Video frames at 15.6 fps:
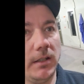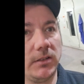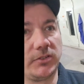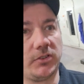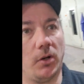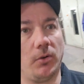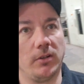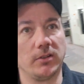
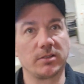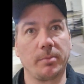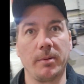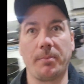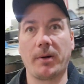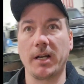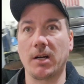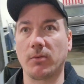So there's going
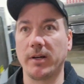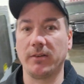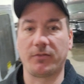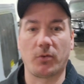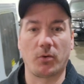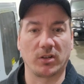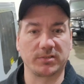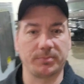to be plenty of
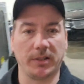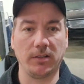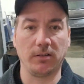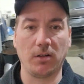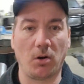reinforcement.